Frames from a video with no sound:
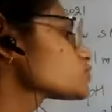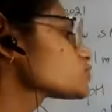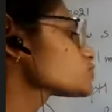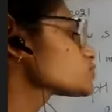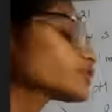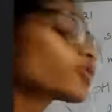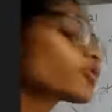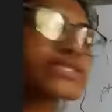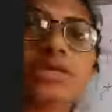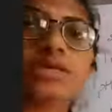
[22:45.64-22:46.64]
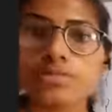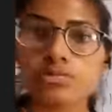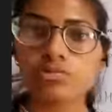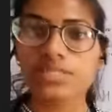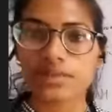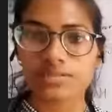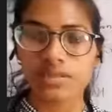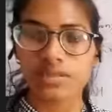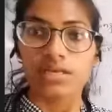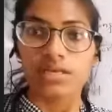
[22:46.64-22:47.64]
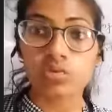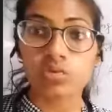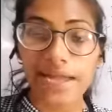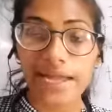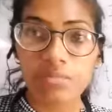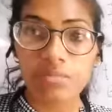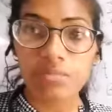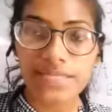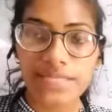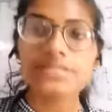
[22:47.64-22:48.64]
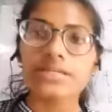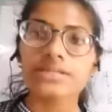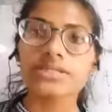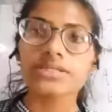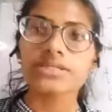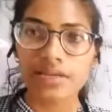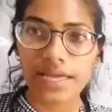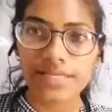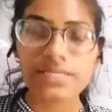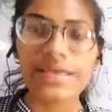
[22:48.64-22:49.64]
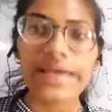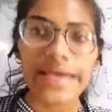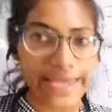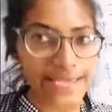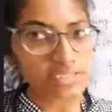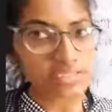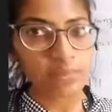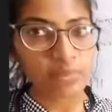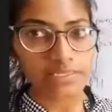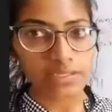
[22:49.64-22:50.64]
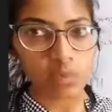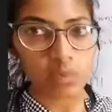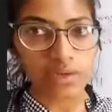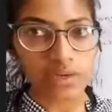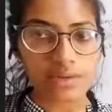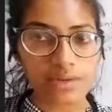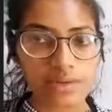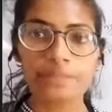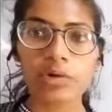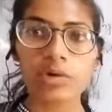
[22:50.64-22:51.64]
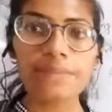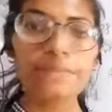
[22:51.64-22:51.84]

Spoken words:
is equals to 6. So that means there is acid present over there. Okay,